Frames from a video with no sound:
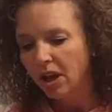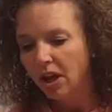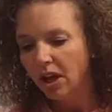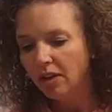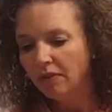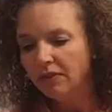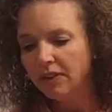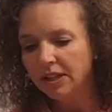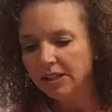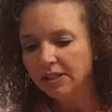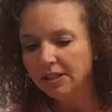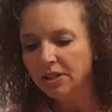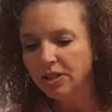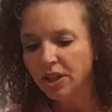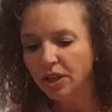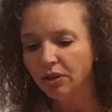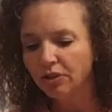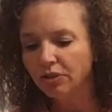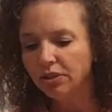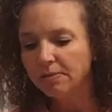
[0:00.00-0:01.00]
of this
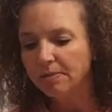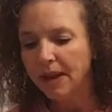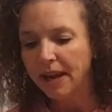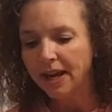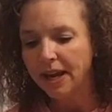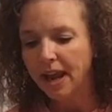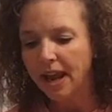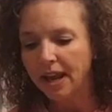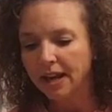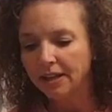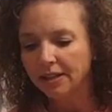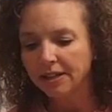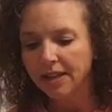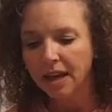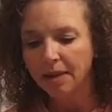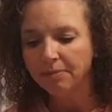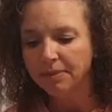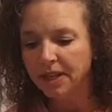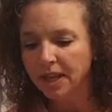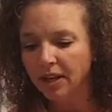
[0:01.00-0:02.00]
Duke's mayonnaise.
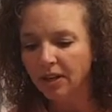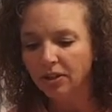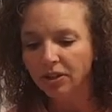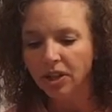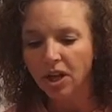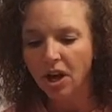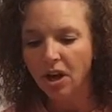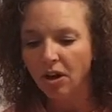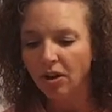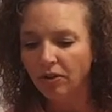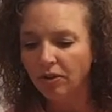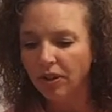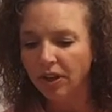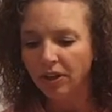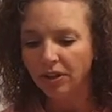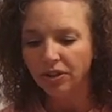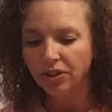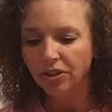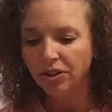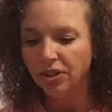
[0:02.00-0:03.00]
I'm telling y'all,
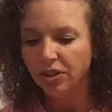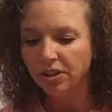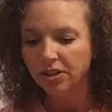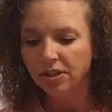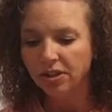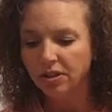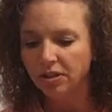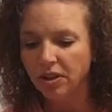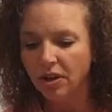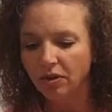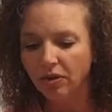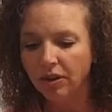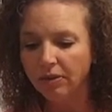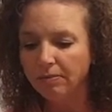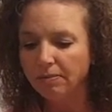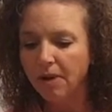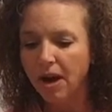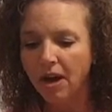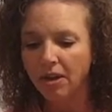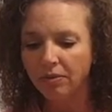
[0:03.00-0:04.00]
don't
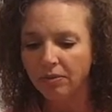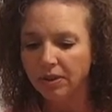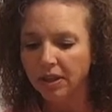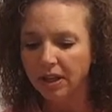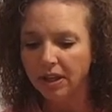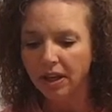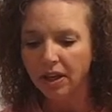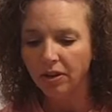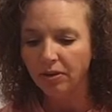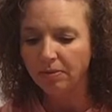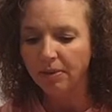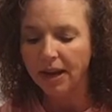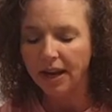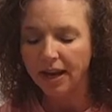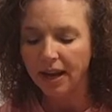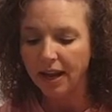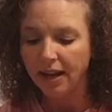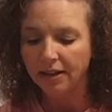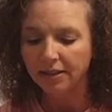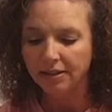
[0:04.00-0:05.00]
even bother with any other
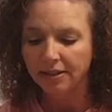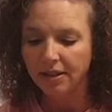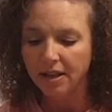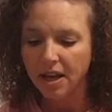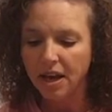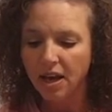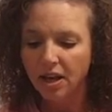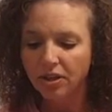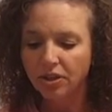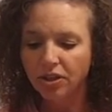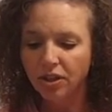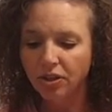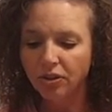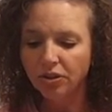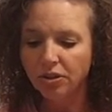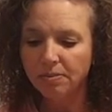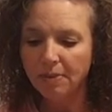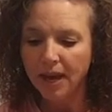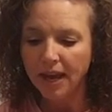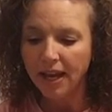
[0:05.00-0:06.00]
mayonnaise.
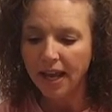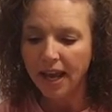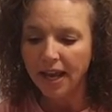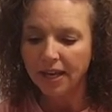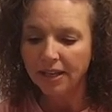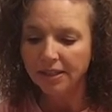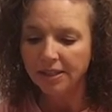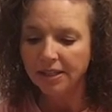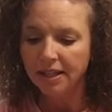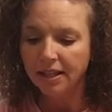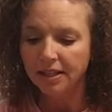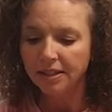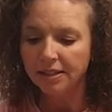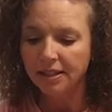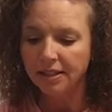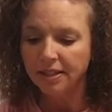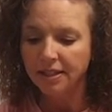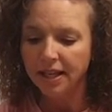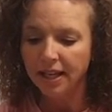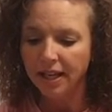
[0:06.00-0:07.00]
Duke's mayonnaise is
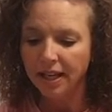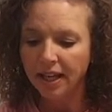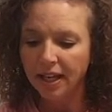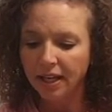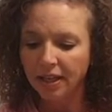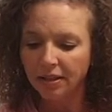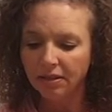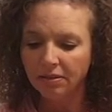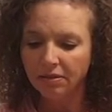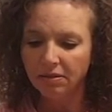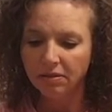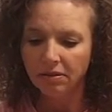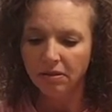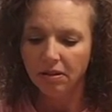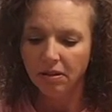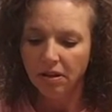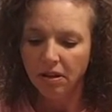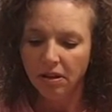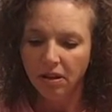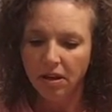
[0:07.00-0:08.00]
the ticket.
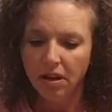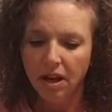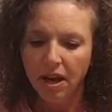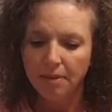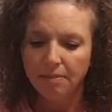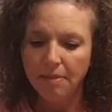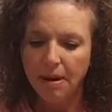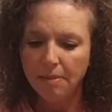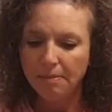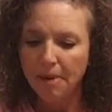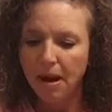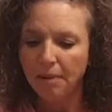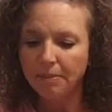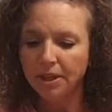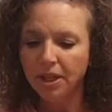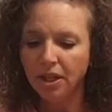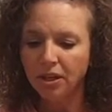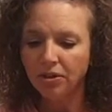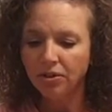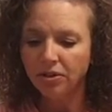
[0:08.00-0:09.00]
My mama
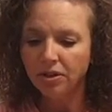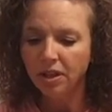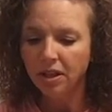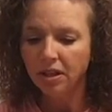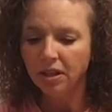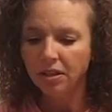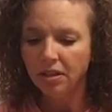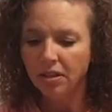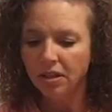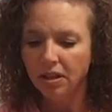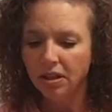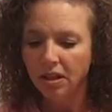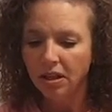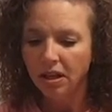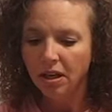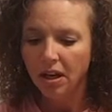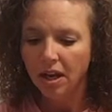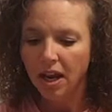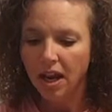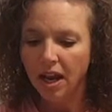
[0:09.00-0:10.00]
used it,
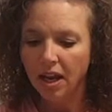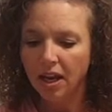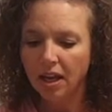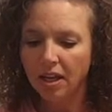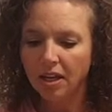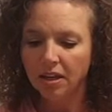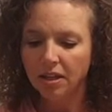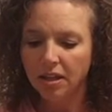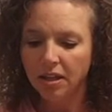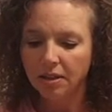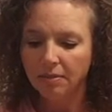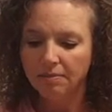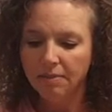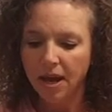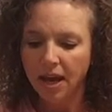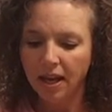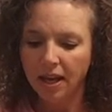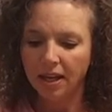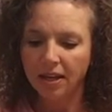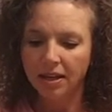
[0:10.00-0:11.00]
and my
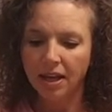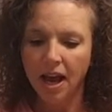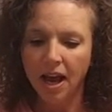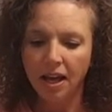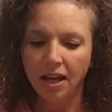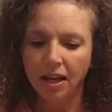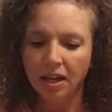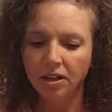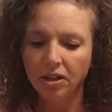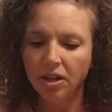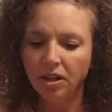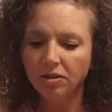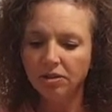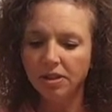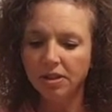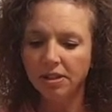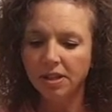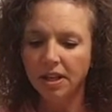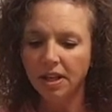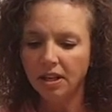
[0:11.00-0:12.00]
Aunt Diane
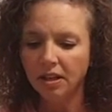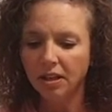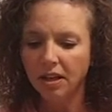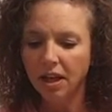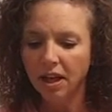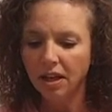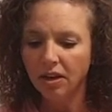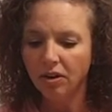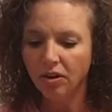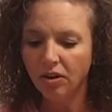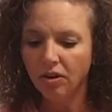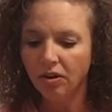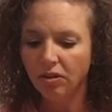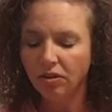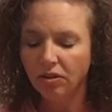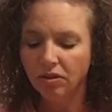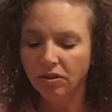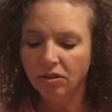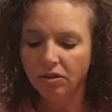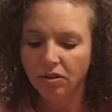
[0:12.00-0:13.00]
uses it in
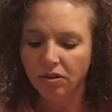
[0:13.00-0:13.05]
her